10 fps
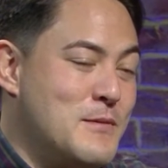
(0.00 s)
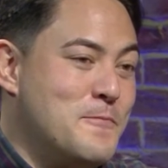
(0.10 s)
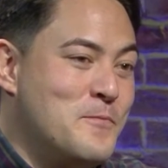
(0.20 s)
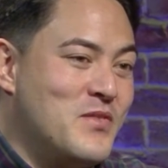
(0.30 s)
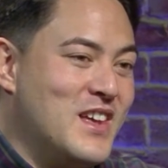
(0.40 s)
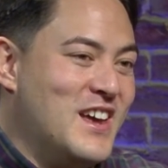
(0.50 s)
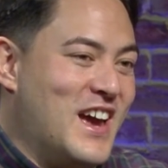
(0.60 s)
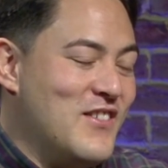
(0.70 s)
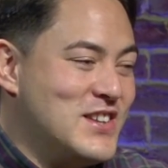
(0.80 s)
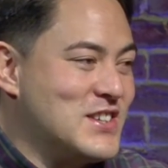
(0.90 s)
And
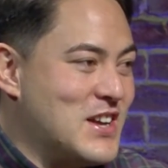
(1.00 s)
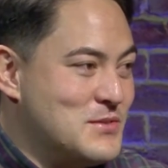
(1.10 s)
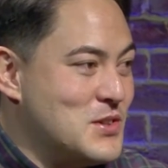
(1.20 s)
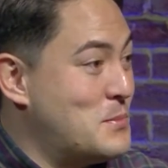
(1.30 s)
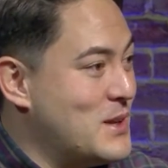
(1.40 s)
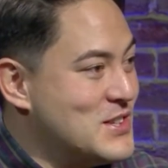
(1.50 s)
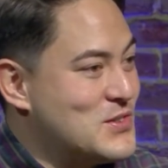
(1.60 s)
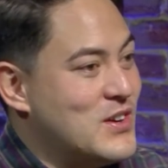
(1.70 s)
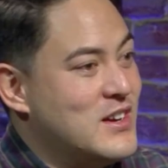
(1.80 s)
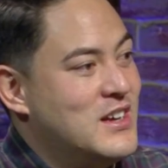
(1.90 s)
having to come to a place
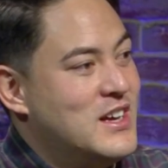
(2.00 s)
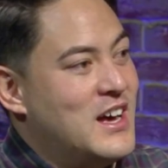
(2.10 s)
where